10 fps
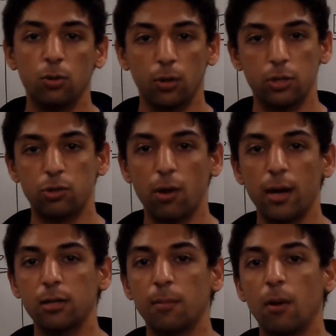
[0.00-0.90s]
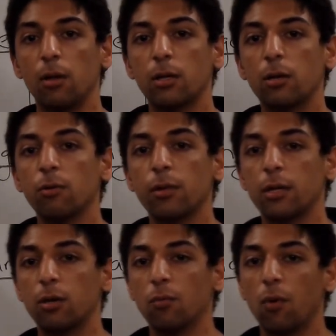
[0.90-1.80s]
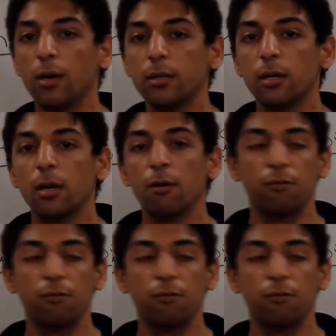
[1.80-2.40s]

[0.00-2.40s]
to extract a molecule that you want